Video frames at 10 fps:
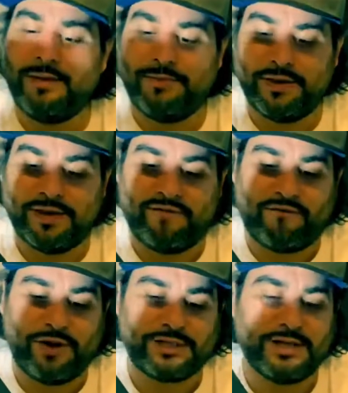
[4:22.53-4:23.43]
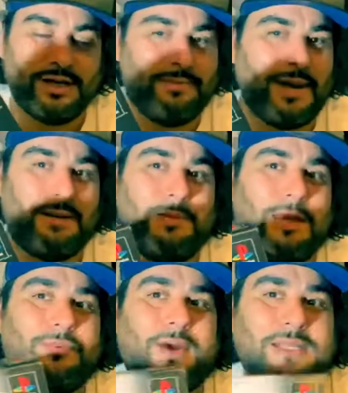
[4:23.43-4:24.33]
but unfortunately, man, the
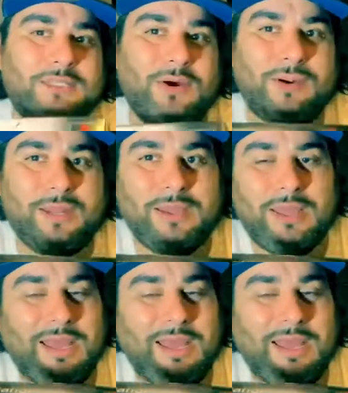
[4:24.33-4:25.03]
people at Sony